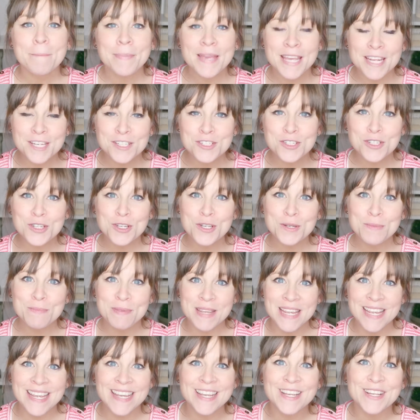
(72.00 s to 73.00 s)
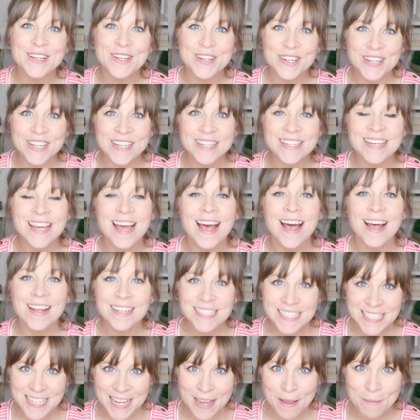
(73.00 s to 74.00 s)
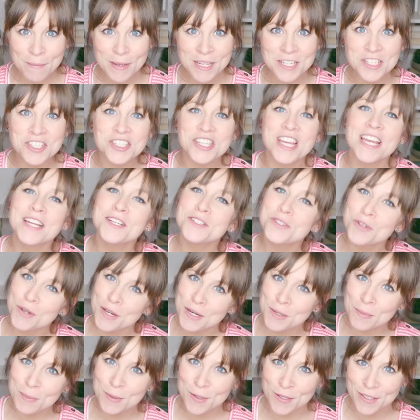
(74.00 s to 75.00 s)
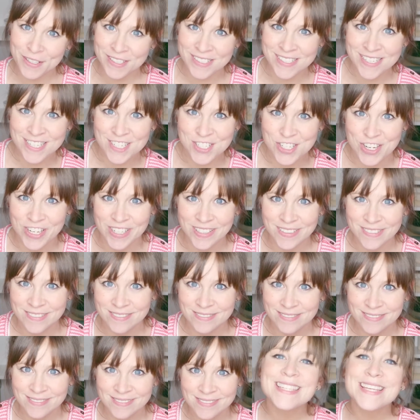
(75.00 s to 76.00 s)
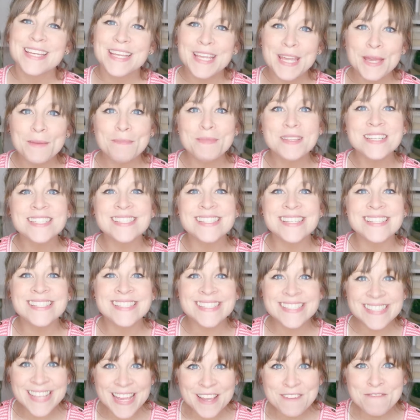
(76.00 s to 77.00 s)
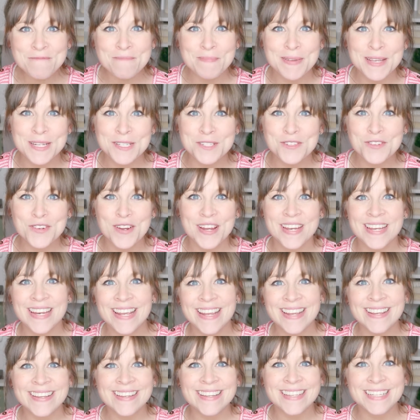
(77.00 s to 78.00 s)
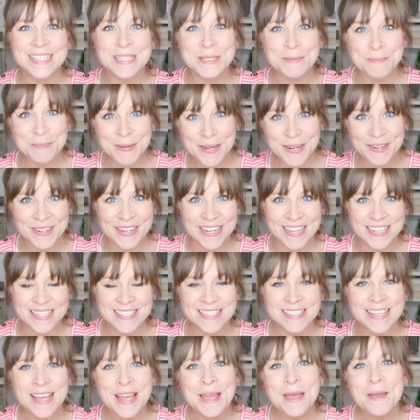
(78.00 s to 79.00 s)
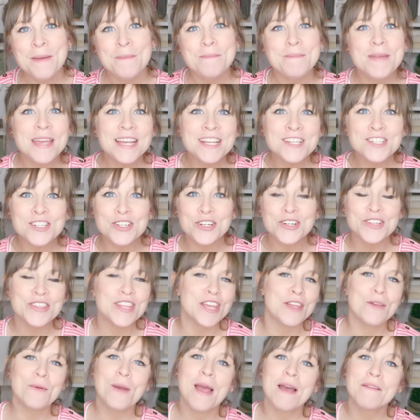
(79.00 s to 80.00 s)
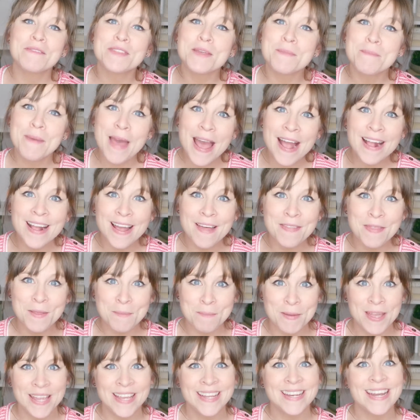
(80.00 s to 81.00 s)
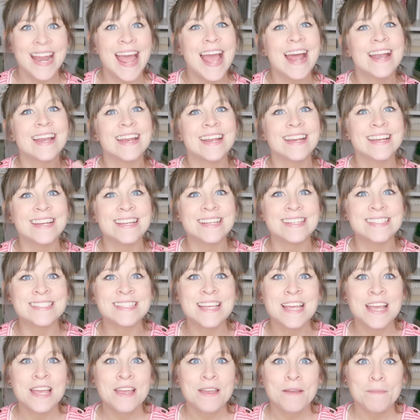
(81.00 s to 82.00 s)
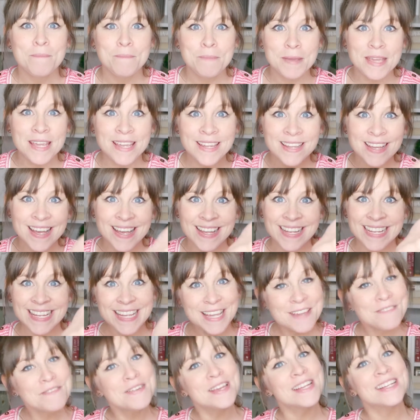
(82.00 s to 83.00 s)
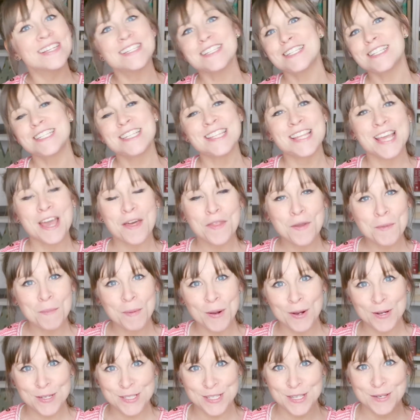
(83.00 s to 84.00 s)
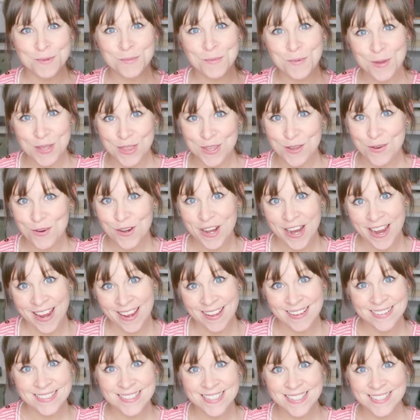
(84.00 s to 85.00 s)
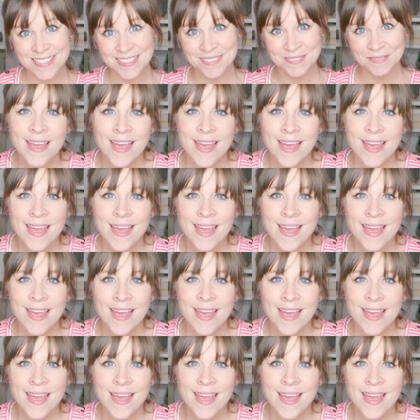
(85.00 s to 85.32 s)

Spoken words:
Pins should be in good, undamaged, and tradable condition. To keep this a safe pin trading experience, make sure that you have the back on the pin and it is being given to the other person with your hand.